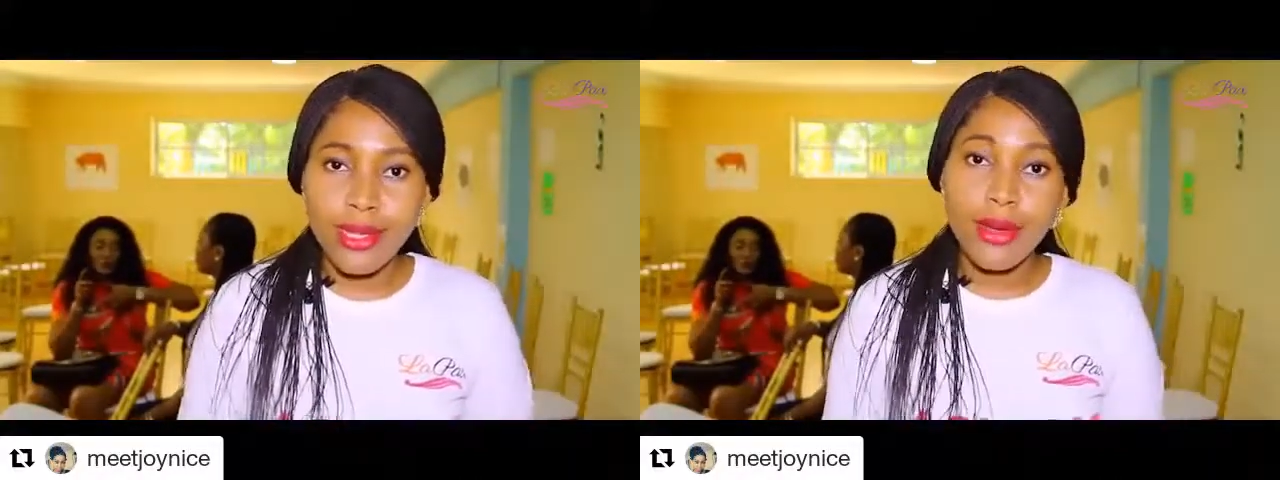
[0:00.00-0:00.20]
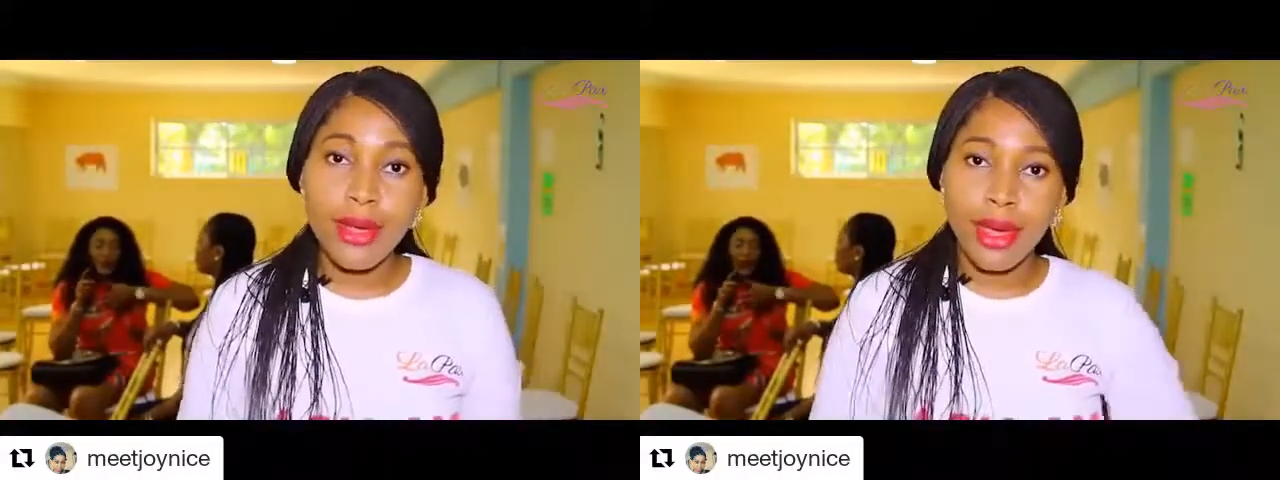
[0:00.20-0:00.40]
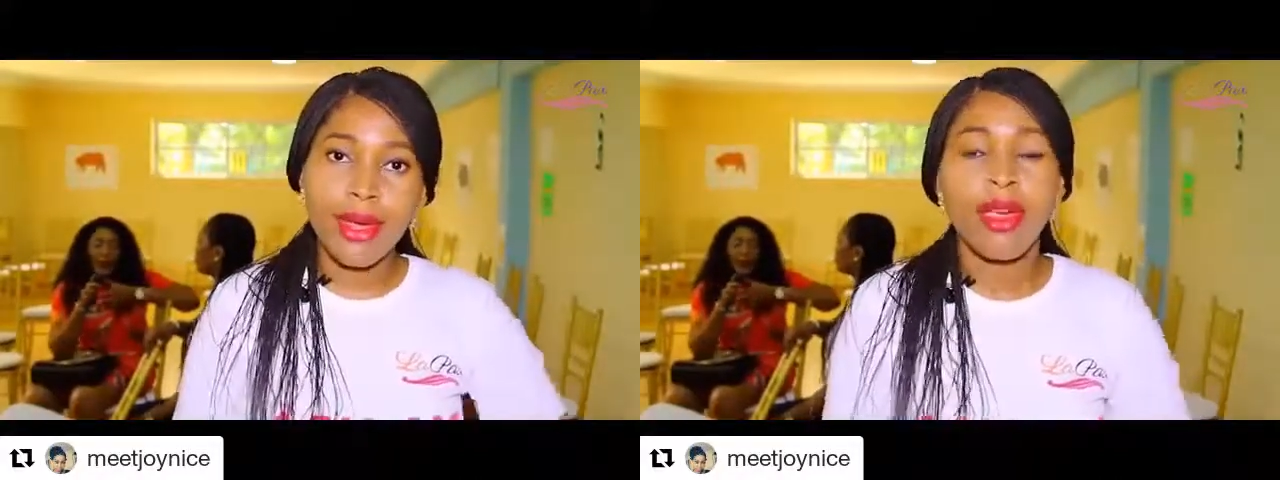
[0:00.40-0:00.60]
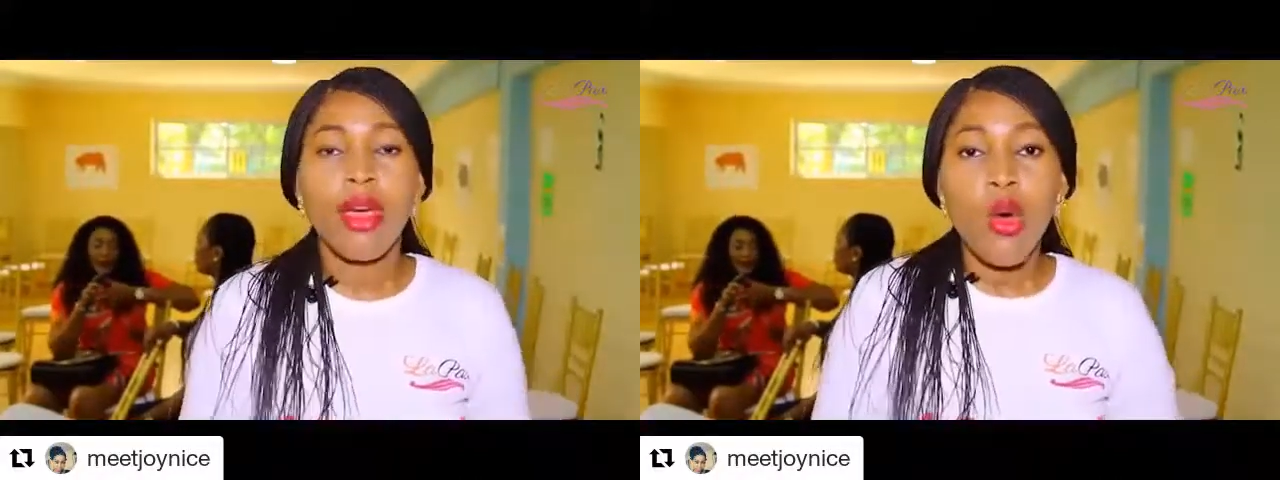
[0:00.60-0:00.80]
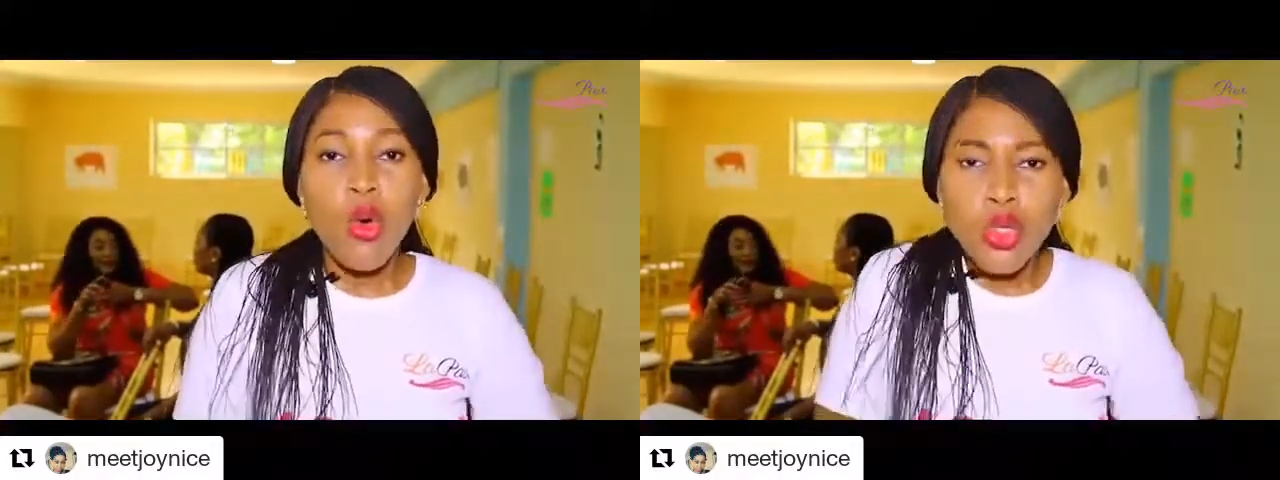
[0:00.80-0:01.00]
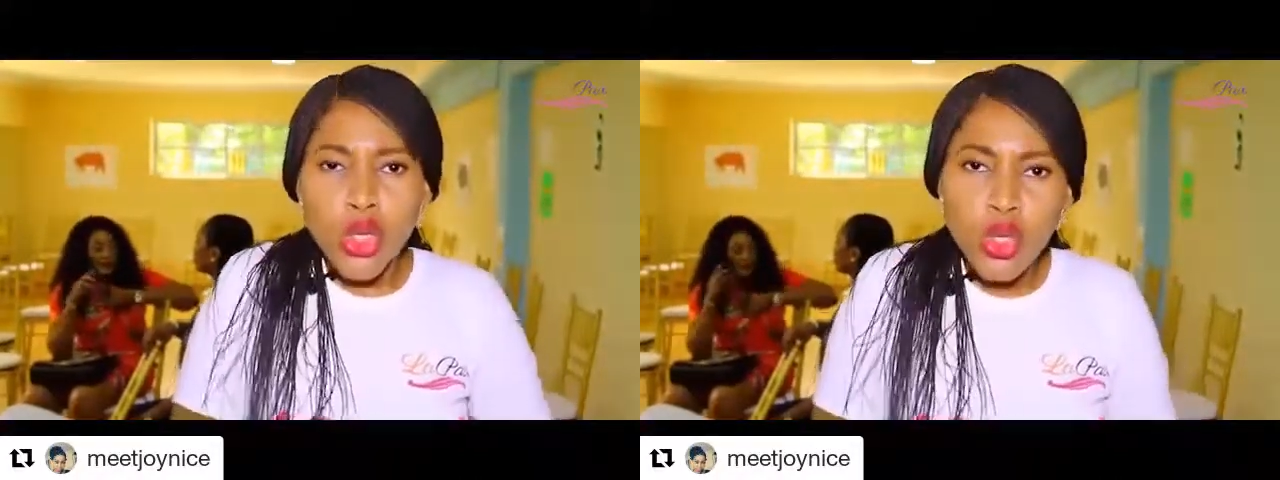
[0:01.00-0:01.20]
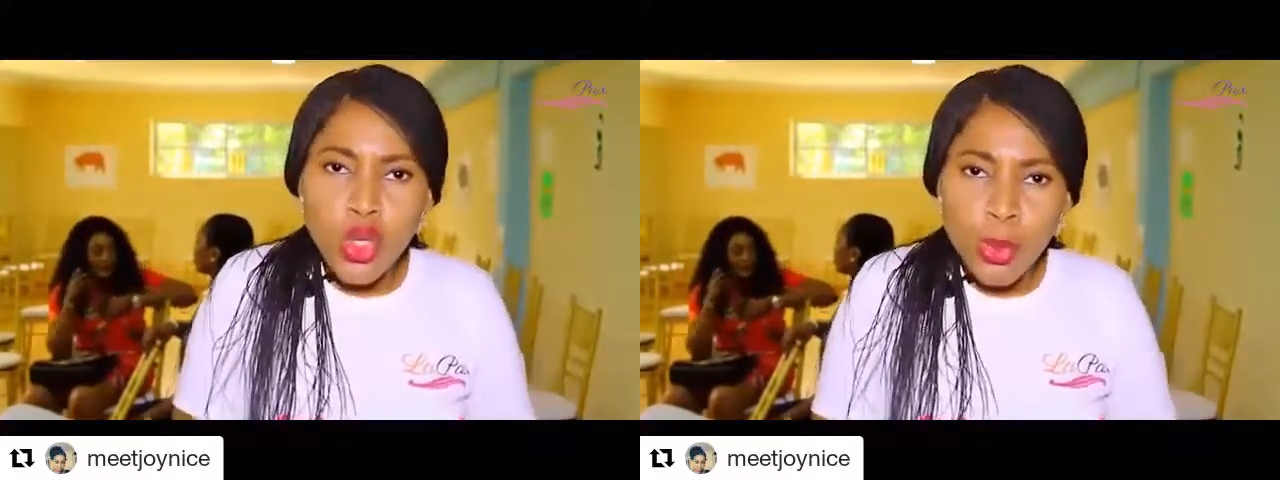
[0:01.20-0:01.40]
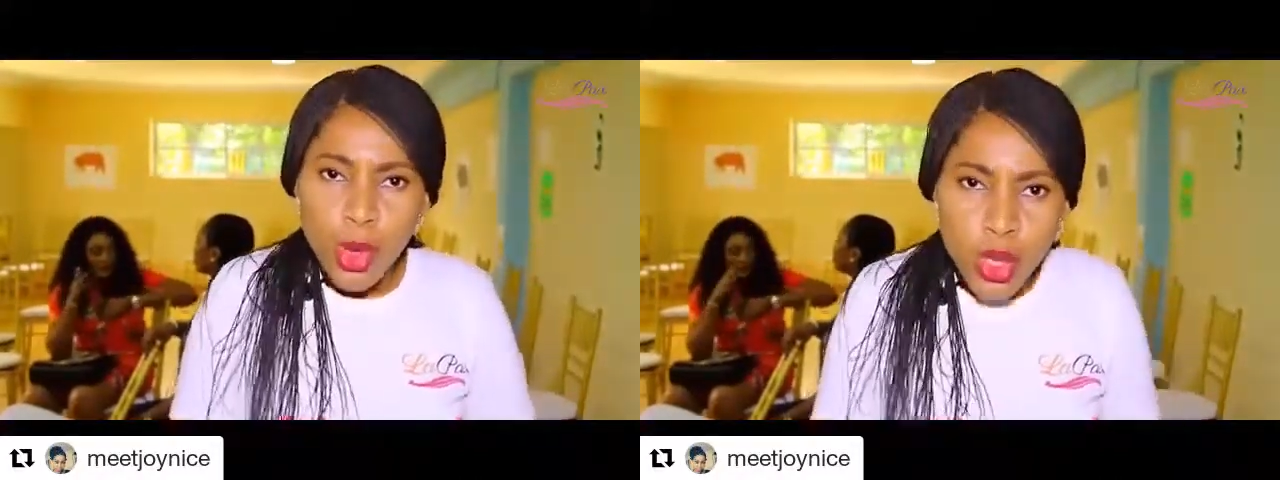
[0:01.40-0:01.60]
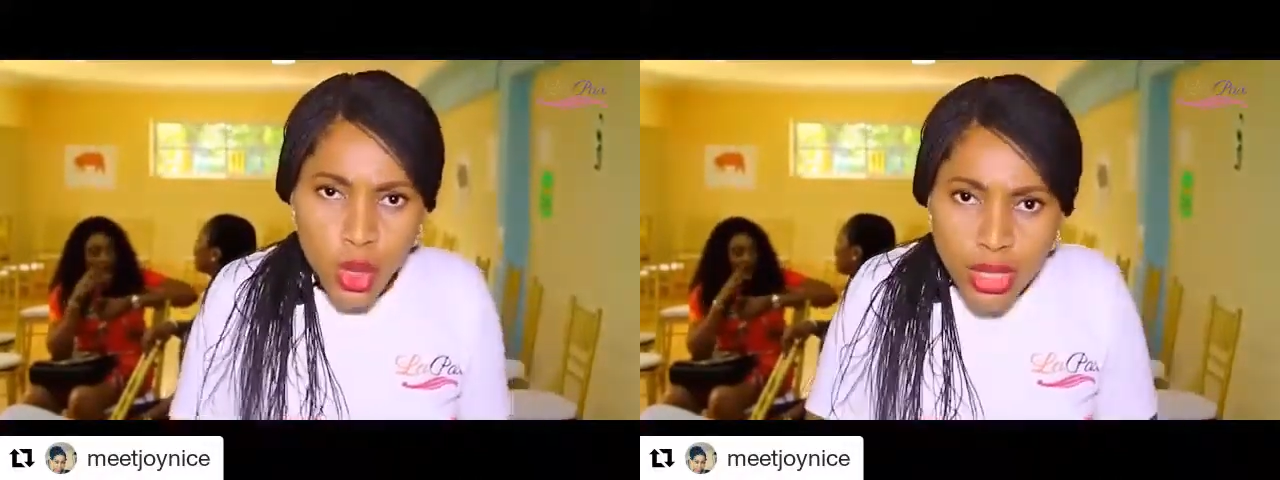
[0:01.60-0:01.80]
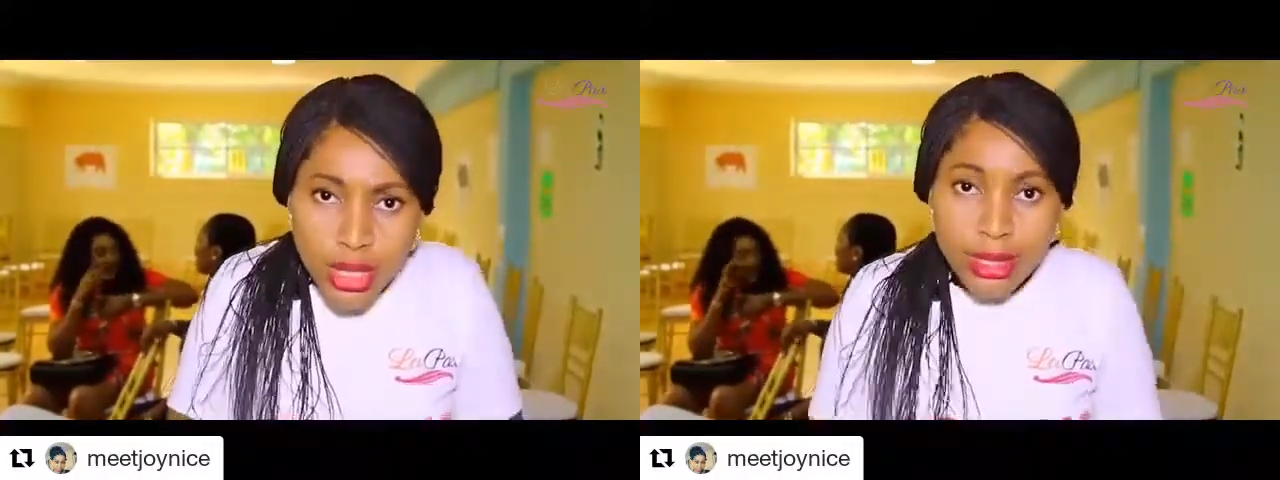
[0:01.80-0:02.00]
I said, okay, who's going to
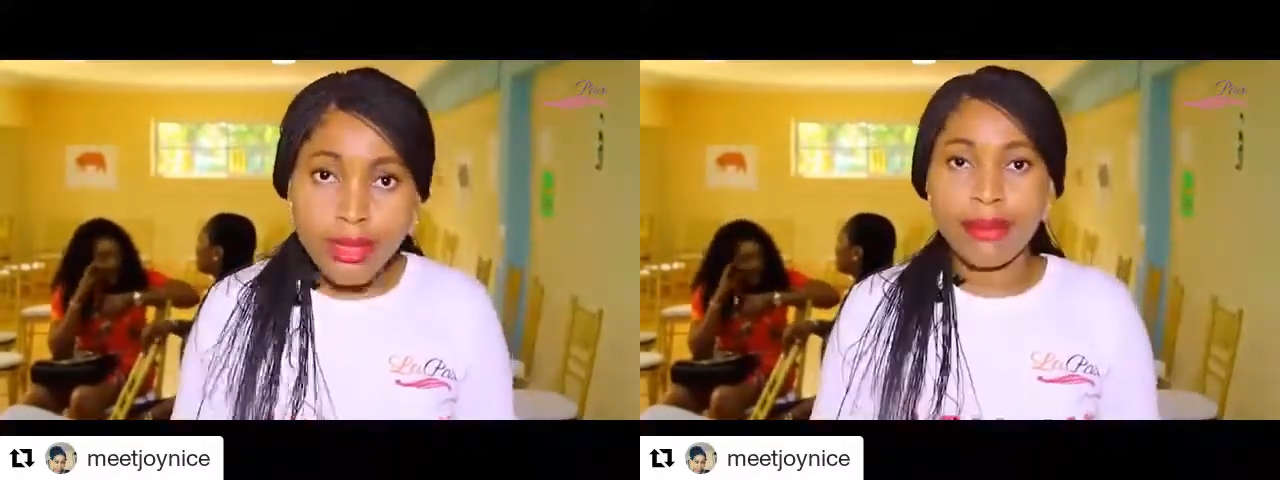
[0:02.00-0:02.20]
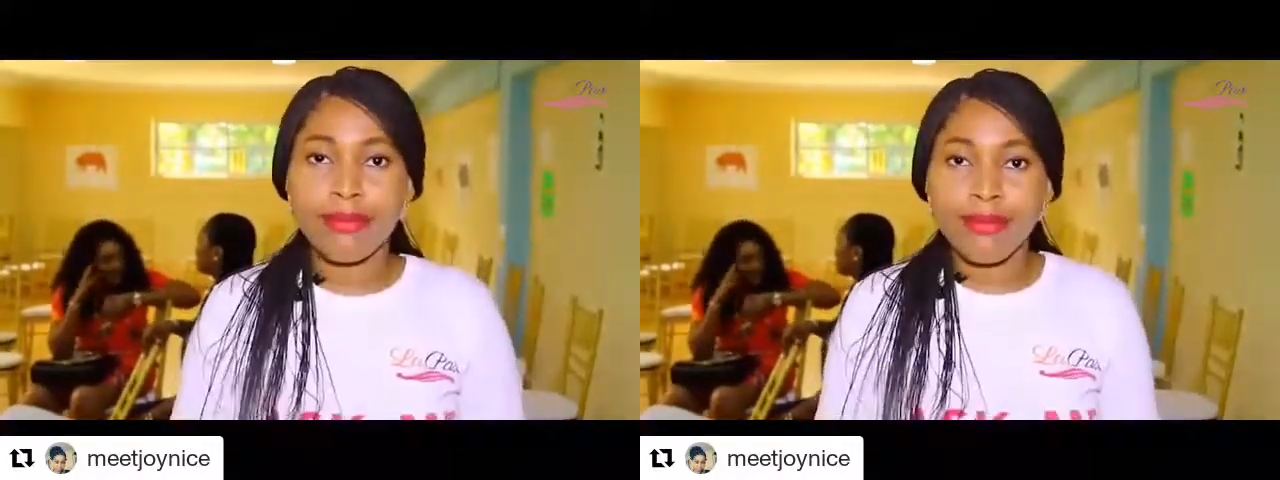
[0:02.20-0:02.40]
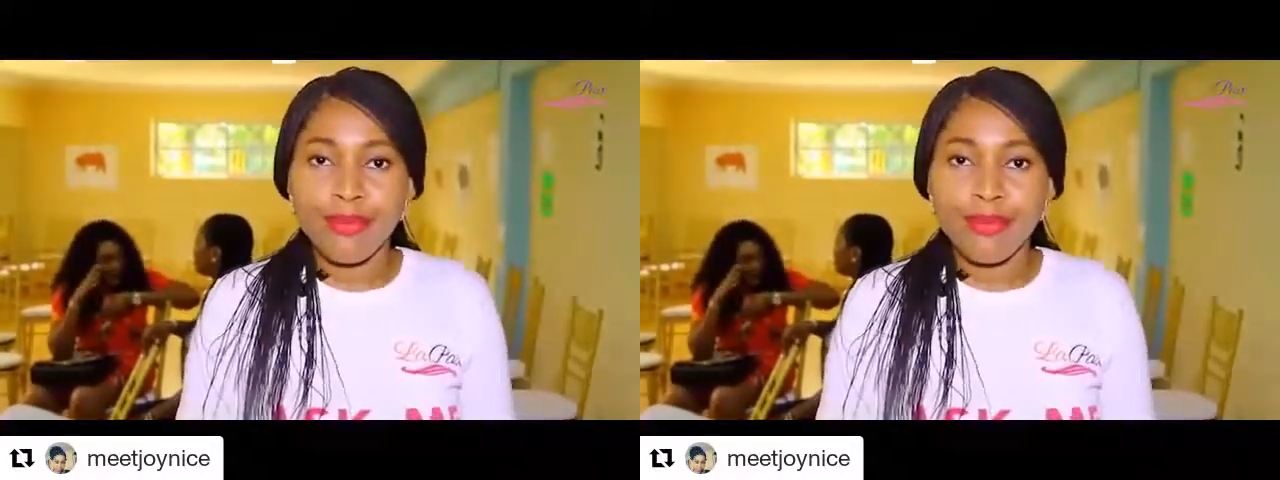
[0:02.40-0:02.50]
sponsor this thing?